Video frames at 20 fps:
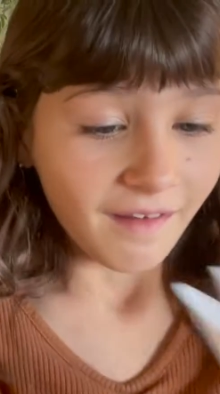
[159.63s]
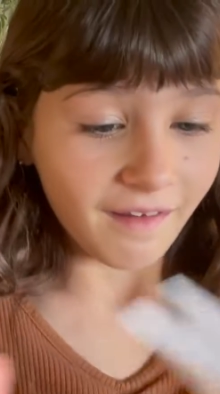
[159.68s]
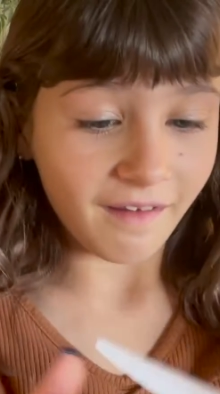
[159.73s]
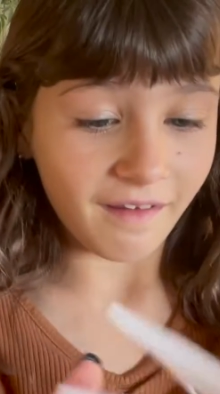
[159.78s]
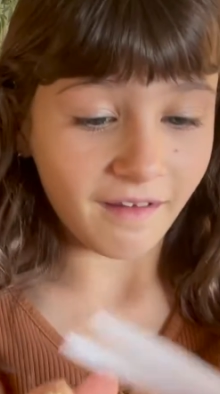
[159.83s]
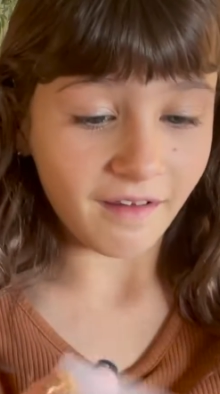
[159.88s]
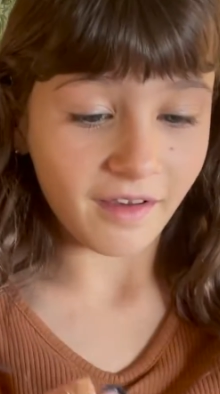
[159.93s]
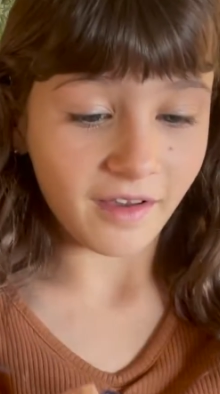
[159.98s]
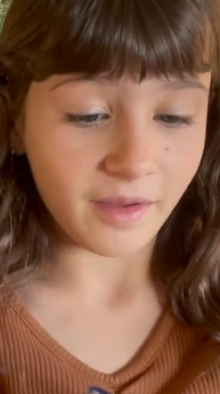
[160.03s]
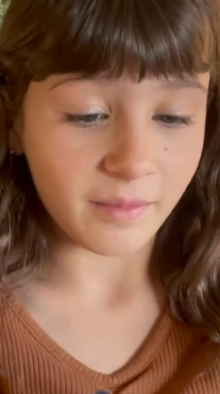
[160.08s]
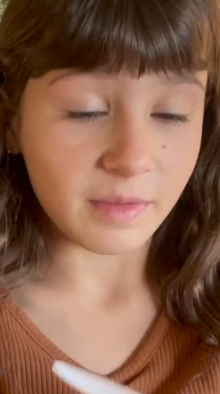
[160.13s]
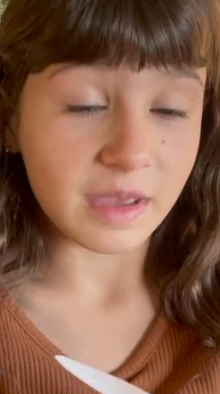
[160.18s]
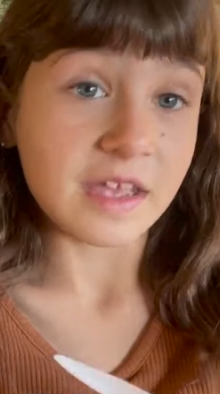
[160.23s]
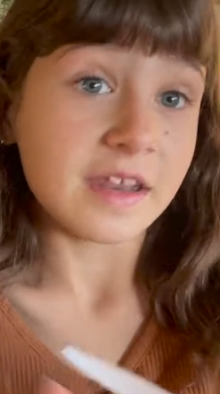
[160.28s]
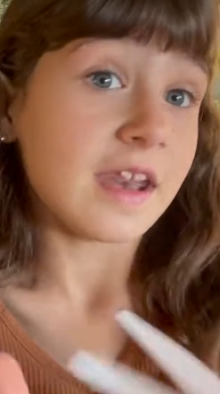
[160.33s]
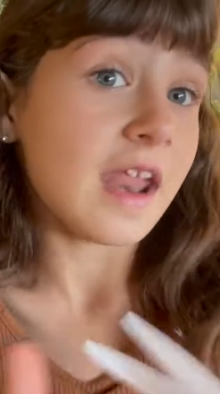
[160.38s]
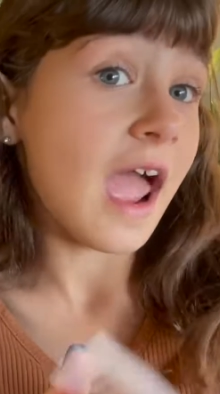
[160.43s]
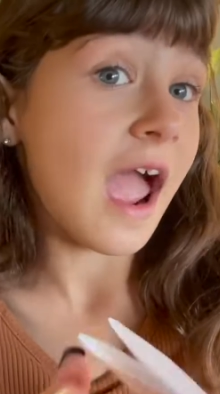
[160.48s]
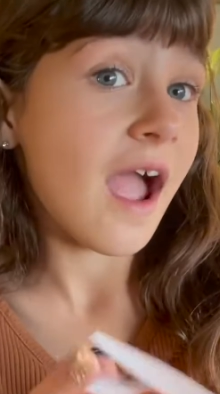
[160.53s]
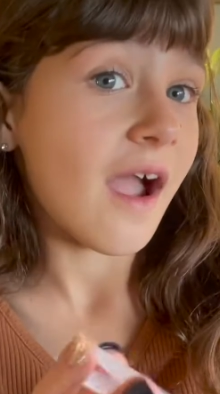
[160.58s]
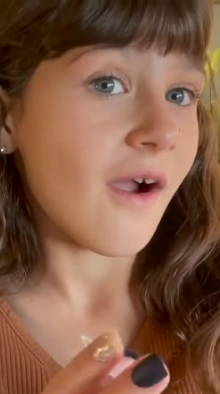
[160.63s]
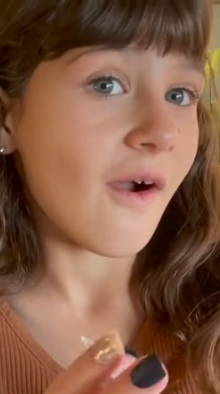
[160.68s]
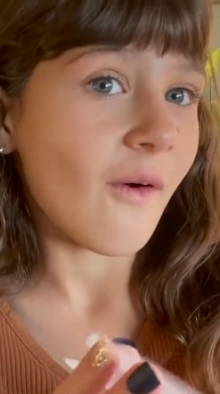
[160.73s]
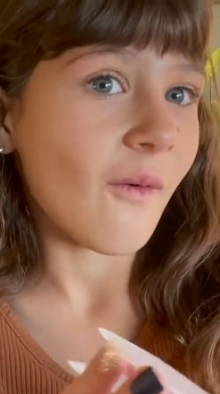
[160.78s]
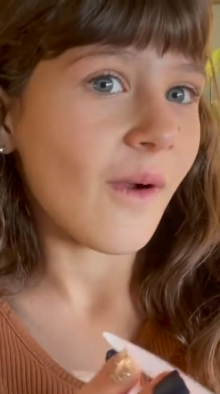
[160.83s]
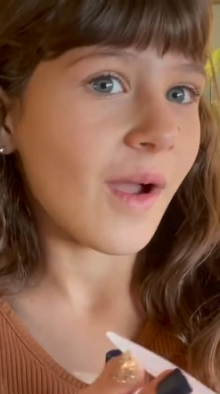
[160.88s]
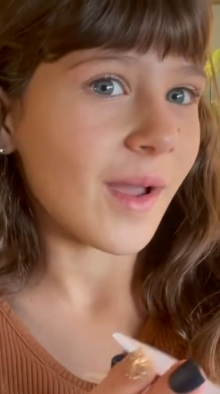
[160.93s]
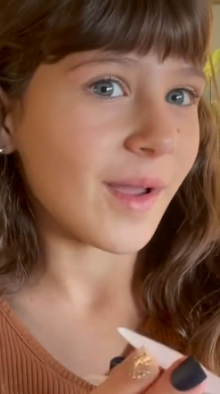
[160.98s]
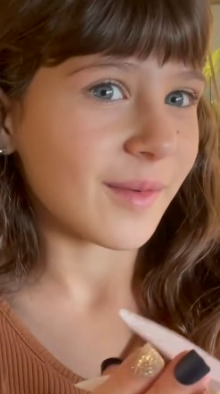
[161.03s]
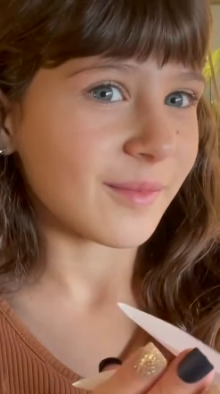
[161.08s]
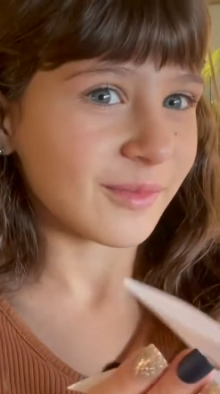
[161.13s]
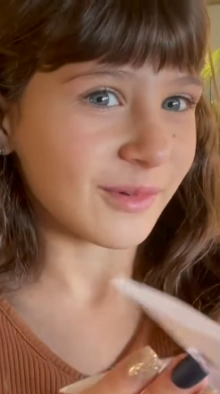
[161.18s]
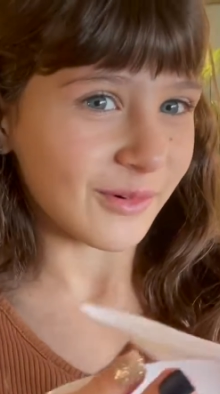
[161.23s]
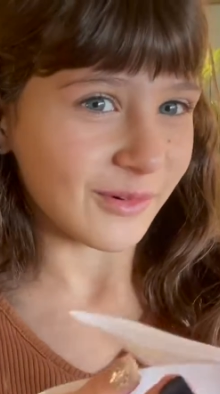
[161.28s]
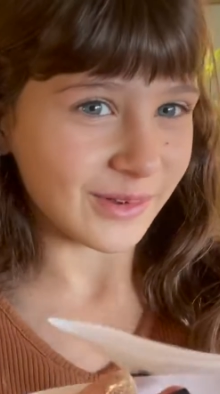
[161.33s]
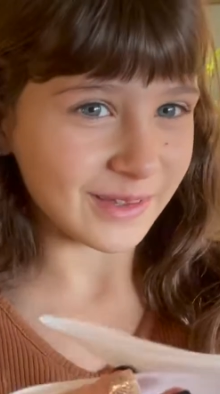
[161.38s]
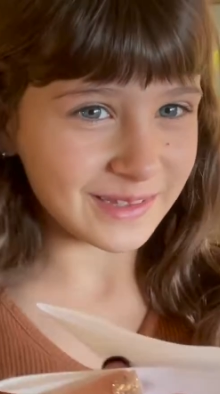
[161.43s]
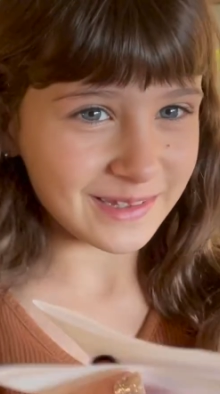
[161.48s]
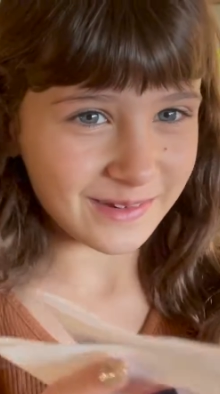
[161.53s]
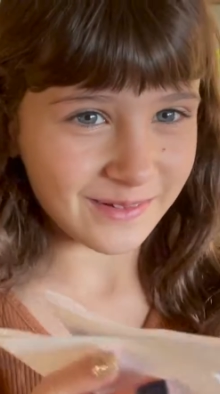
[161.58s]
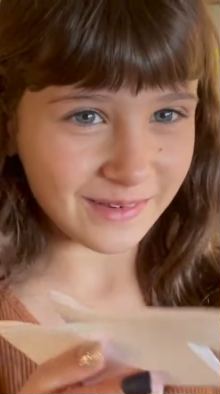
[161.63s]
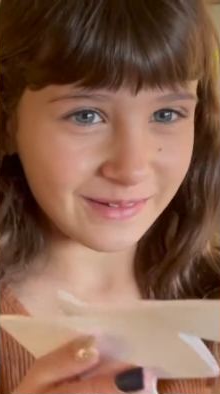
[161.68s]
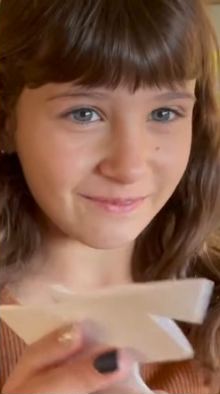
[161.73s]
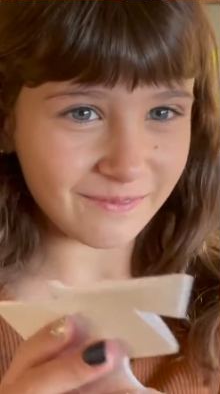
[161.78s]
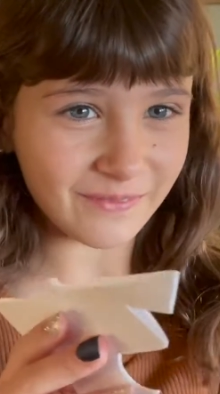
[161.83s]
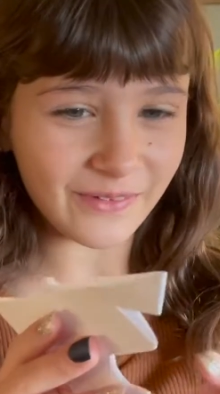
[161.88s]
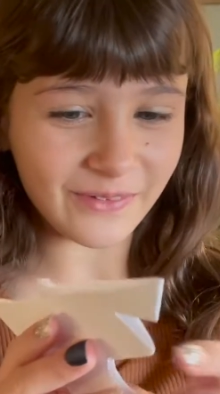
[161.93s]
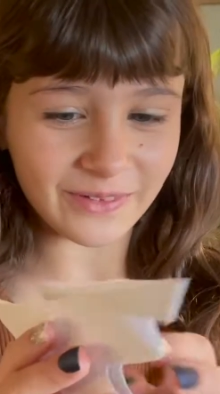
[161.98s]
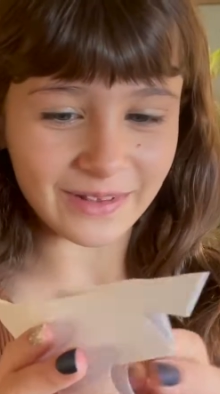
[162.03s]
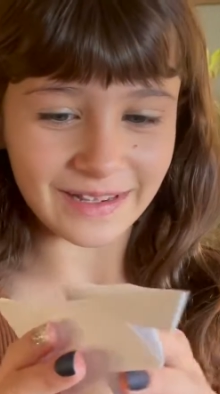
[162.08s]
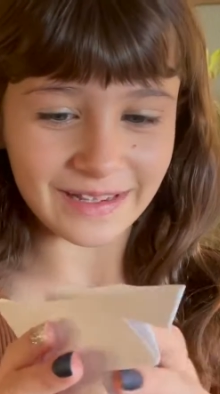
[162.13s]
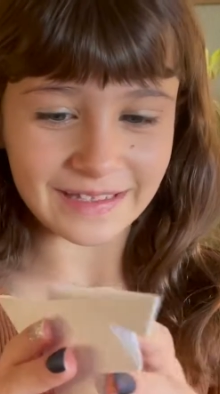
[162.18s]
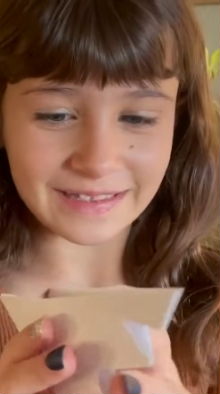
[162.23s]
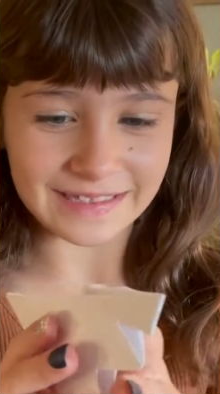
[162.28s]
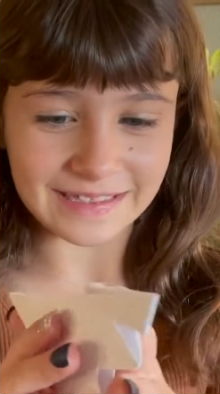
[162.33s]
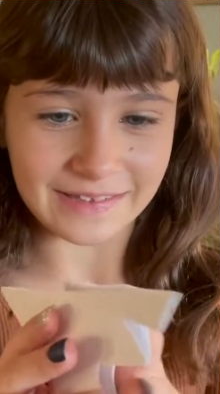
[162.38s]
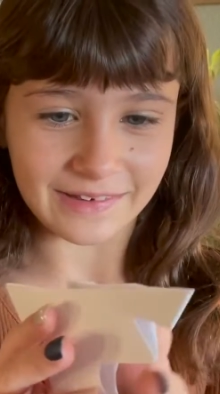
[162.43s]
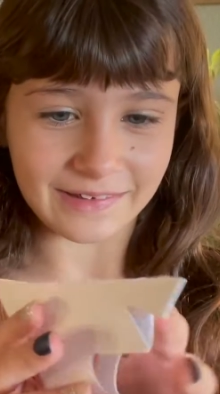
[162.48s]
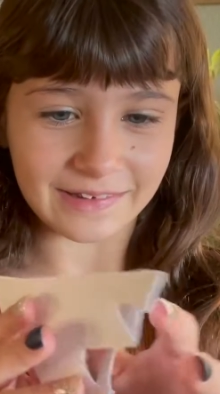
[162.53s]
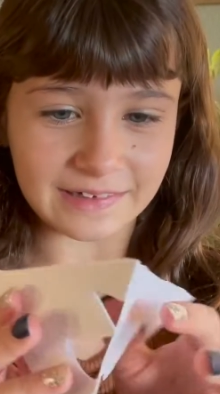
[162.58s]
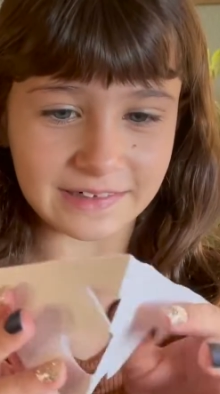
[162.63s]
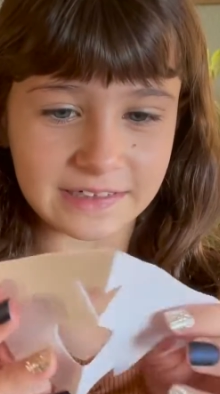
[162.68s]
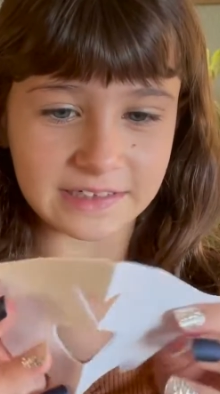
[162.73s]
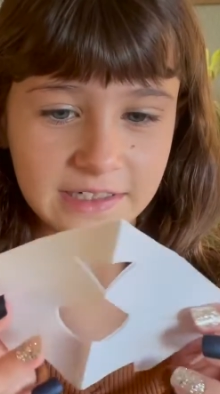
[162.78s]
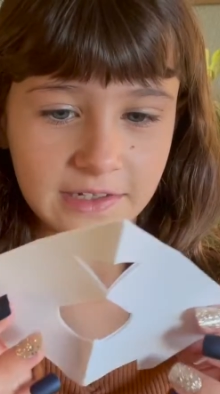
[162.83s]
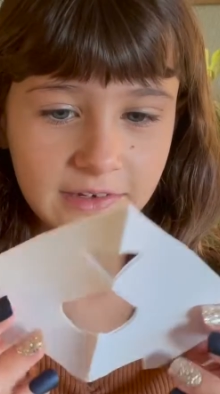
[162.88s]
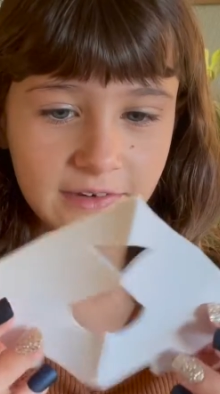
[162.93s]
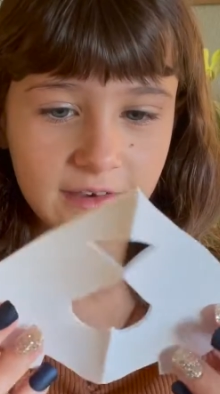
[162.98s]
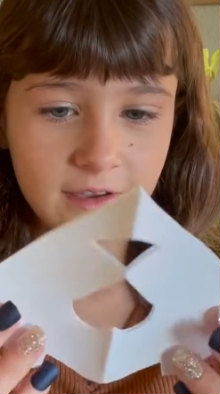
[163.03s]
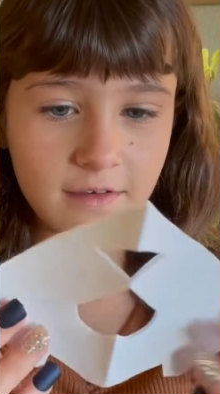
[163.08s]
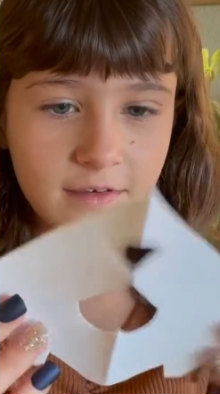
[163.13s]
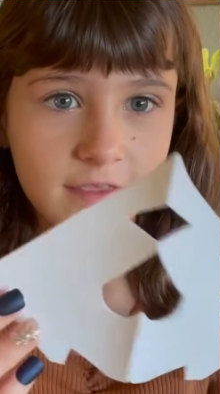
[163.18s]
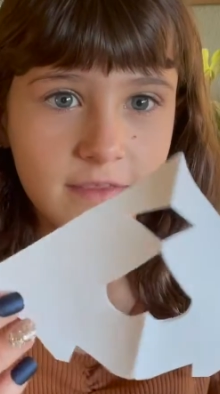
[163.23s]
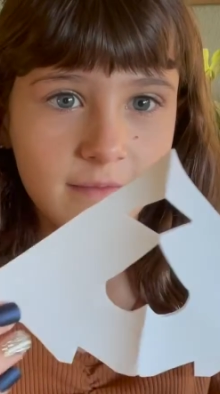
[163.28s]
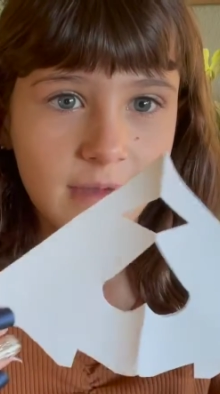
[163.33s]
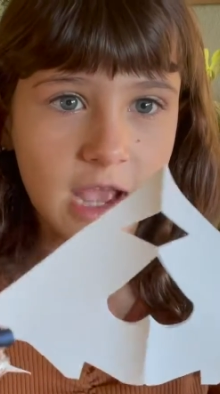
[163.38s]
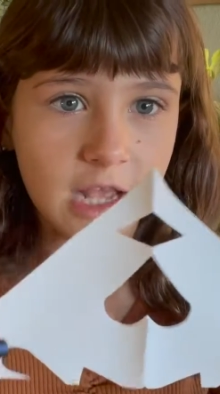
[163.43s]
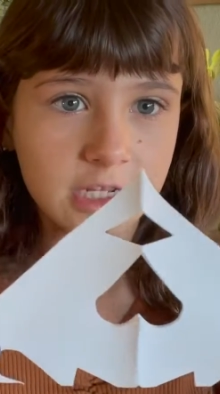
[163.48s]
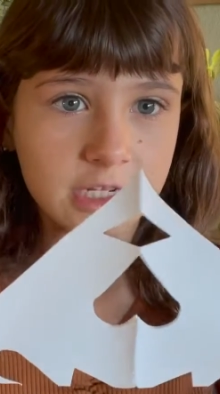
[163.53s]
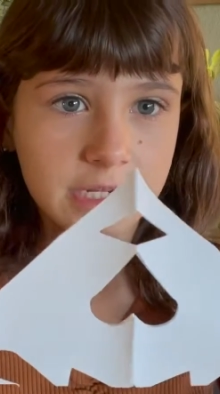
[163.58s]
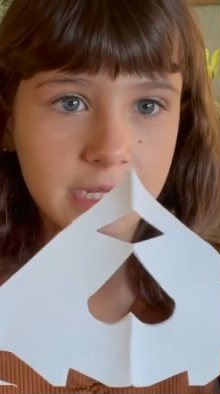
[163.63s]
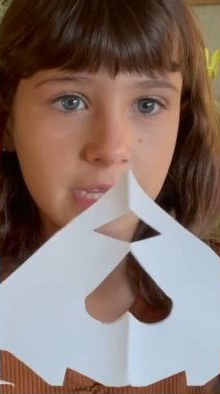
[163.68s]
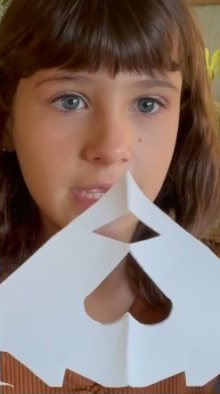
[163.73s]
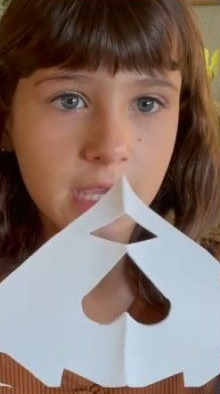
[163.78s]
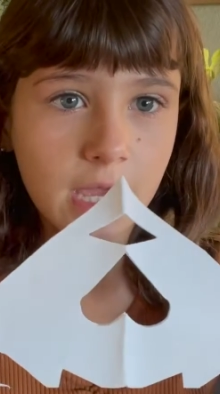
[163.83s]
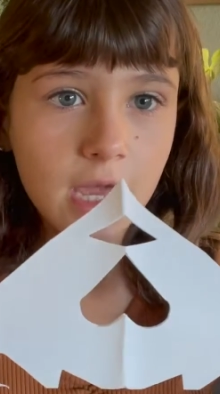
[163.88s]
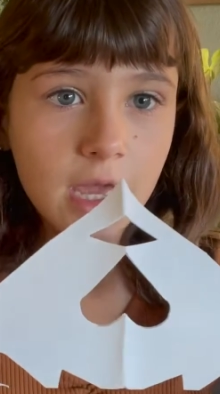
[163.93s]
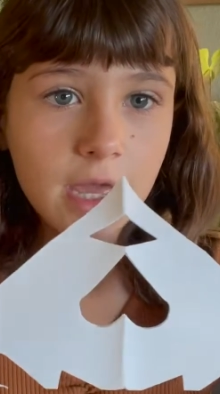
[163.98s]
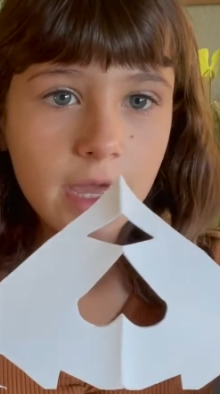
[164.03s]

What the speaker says: And now I'm going to unfold it, so I'll show you the magic